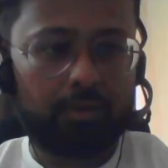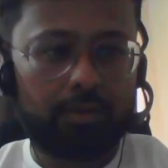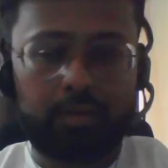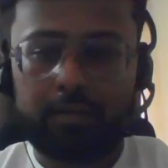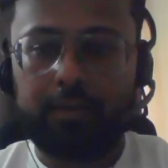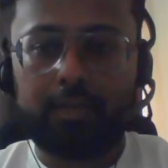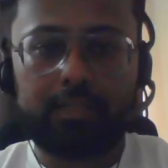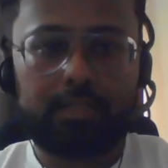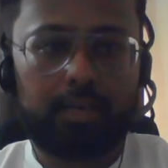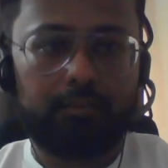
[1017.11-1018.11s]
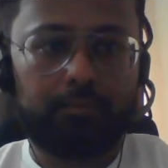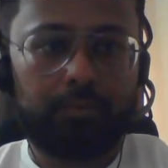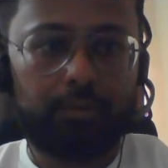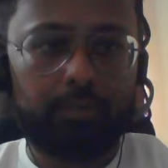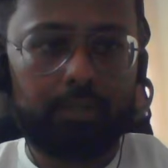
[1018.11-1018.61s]
for giving us time
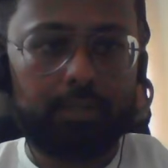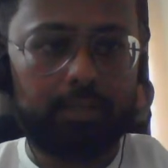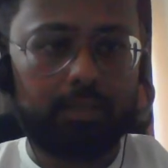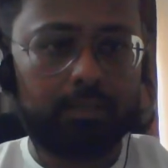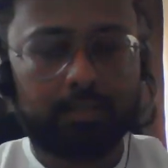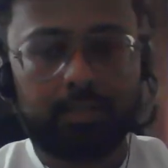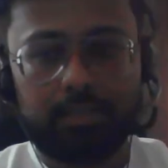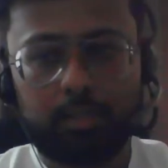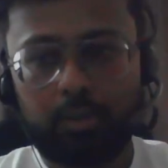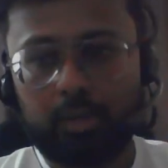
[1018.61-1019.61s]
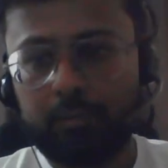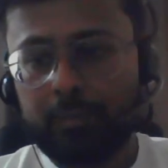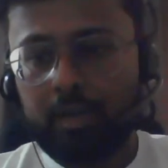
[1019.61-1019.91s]
for the success story.